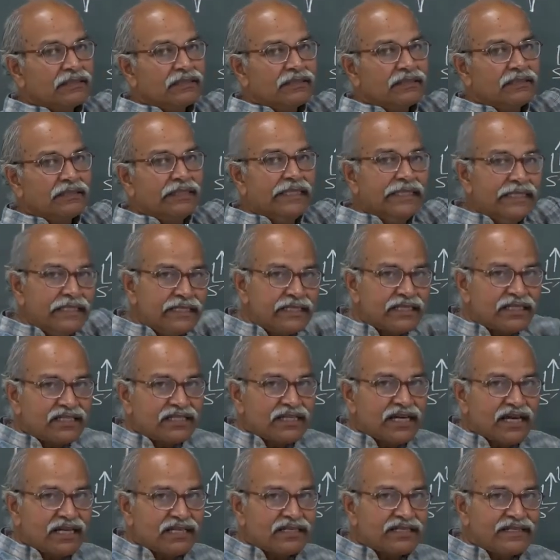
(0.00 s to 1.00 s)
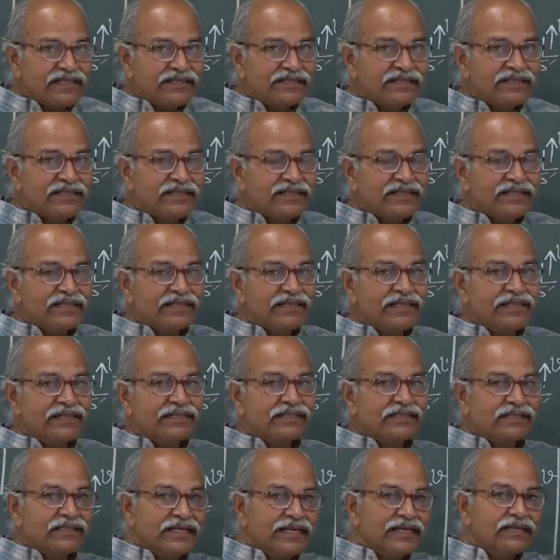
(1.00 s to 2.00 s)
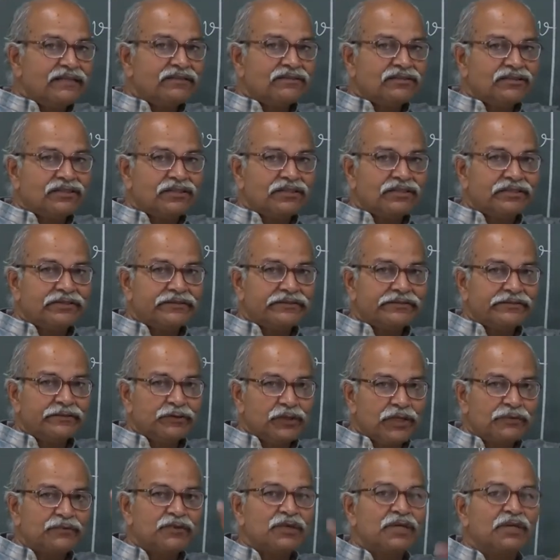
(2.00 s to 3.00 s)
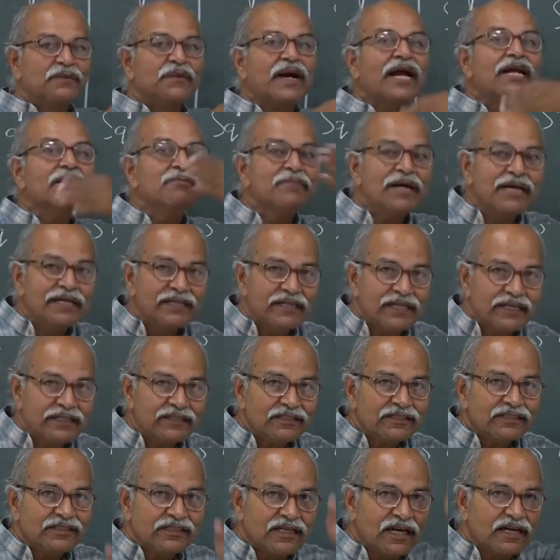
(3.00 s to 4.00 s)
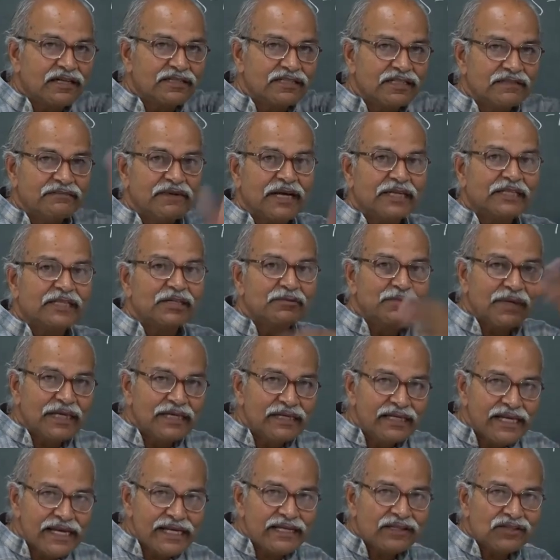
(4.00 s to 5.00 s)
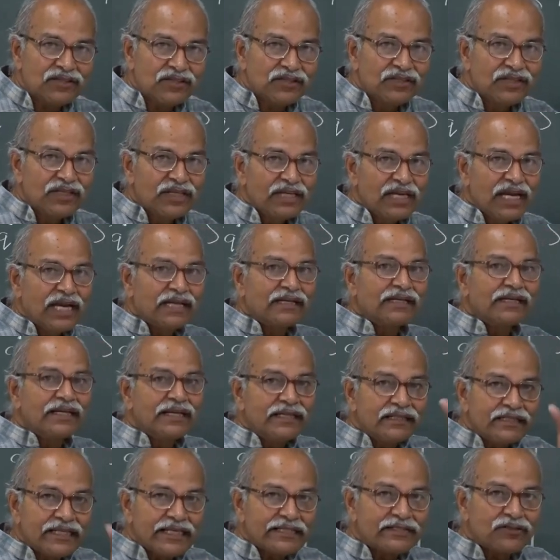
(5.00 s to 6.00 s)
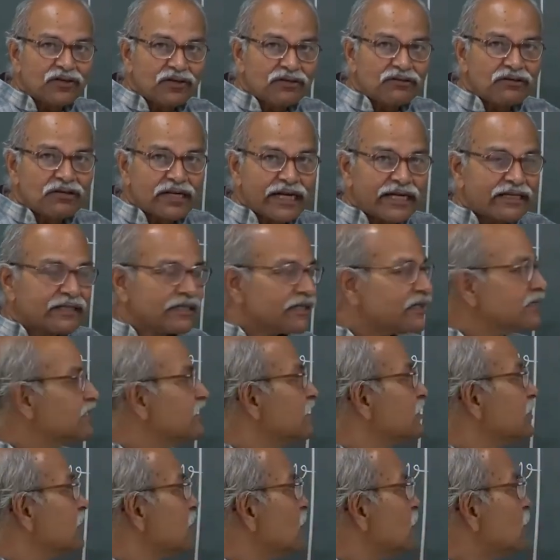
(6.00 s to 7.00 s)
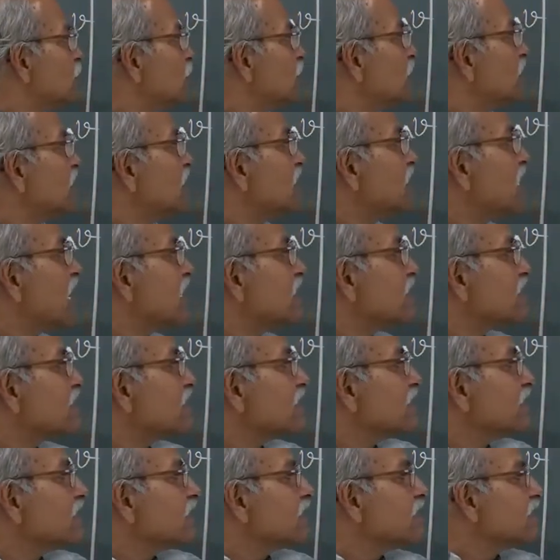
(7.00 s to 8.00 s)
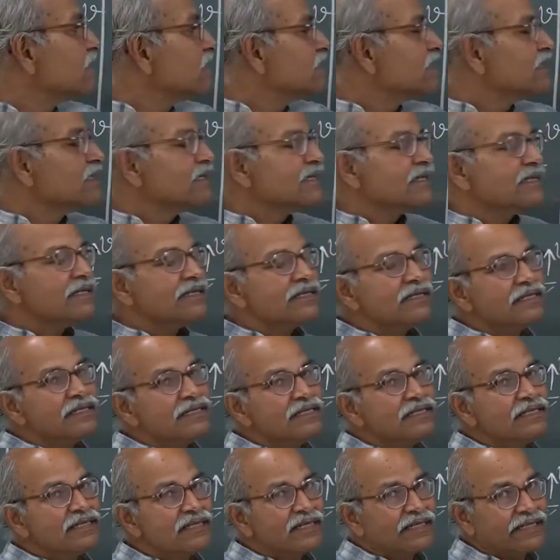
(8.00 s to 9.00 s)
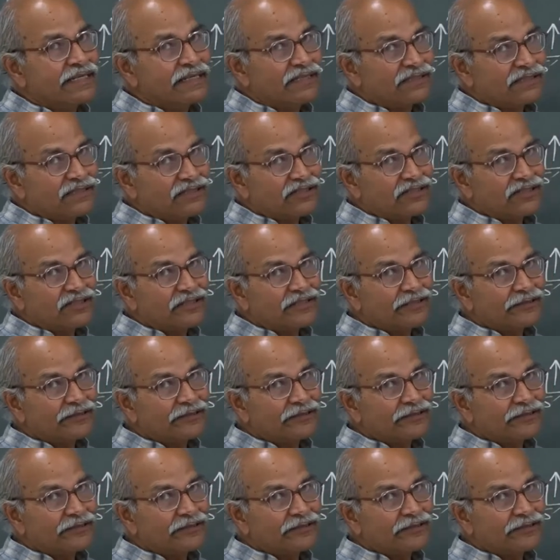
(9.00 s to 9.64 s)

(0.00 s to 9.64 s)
linear charge density is length, you have to divide by length, charge divided by length, and length has contracted. So, this has increased.